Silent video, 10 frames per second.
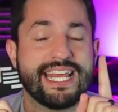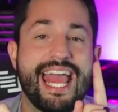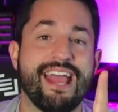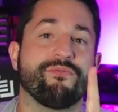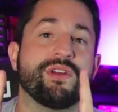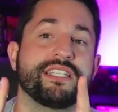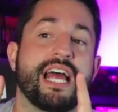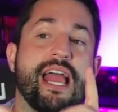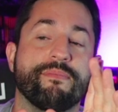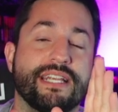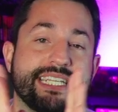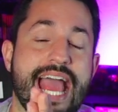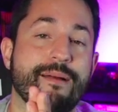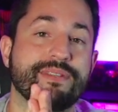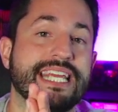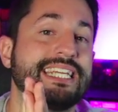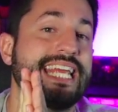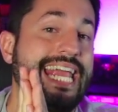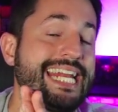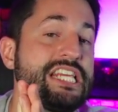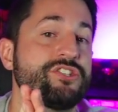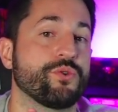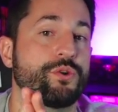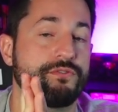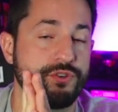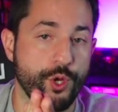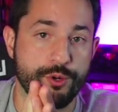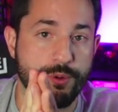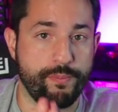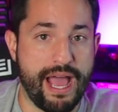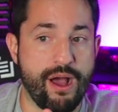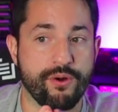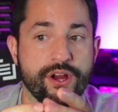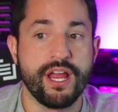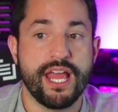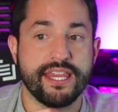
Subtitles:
every time they tapped into any sort of notable power,